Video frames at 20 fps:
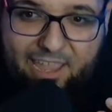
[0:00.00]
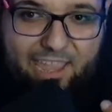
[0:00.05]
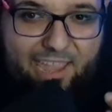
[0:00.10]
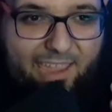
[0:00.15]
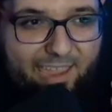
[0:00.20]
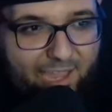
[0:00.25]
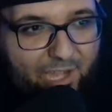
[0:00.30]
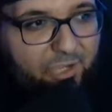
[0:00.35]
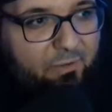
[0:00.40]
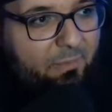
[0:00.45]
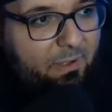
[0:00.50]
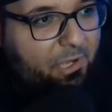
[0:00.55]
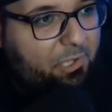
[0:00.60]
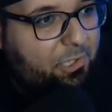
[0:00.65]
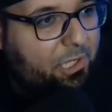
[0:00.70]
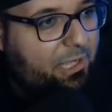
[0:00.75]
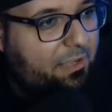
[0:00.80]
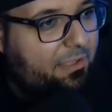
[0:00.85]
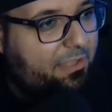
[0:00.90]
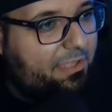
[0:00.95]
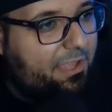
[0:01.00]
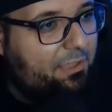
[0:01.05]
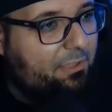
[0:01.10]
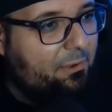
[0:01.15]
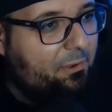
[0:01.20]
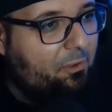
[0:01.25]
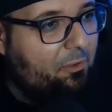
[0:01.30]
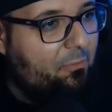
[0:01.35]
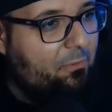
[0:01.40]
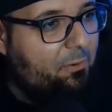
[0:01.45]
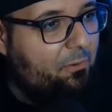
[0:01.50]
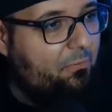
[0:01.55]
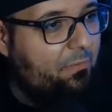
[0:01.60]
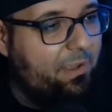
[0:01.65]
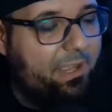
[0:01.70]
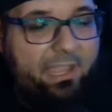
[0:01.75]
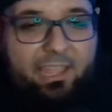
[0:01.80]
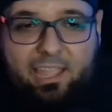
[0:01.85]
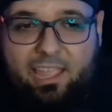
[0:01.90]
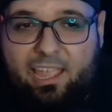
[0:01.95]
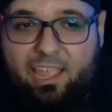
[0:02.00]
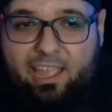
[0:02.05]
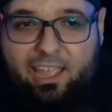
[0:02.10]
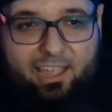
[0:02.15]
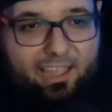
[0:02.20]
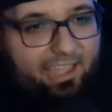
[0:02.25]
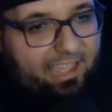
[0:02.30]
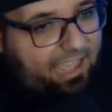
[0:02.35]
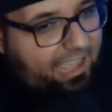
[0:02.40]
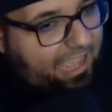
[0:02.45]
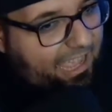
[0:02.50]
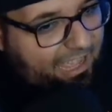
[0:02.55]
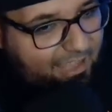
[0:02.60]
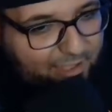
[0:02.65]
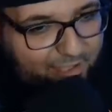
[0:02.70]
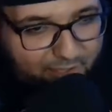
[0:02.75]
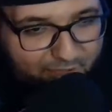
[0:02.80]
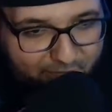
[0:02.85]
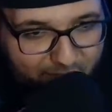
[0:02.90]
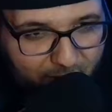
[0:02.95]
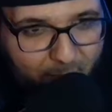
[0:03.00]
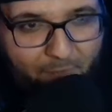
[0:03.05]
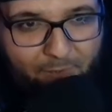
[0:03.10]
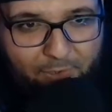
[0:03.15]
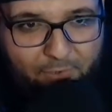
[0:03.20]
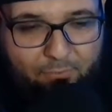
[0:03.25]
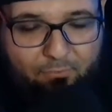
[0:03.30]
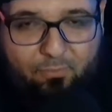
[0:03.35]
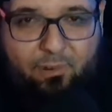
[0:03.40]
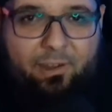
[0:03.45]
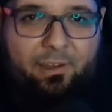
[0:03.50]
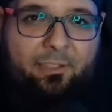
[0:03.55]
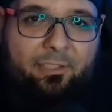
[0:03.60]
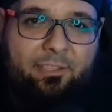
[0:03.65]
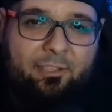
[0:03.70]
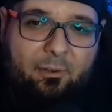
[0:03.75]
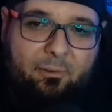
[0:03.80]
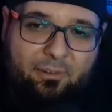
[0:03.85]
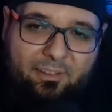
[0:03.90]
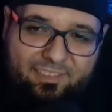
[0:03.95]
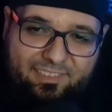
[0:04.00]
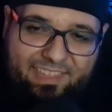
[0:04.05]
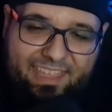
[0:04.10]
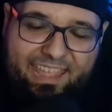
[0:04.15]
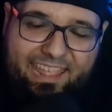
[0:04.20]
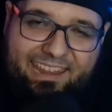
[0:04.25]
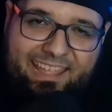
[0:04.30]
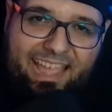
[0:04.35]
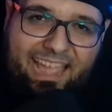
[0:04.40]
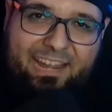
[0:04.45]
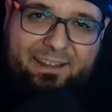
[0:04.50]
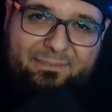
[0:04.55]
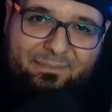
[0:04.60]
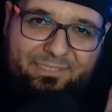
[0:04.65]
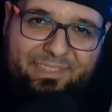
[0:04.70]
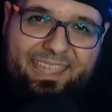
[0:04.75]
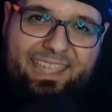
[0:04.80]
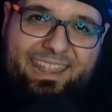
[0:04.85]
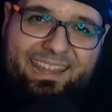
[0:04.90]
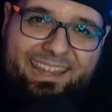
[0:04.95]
Edge of my seat the whole movie. So much fun. So 10 out of 10.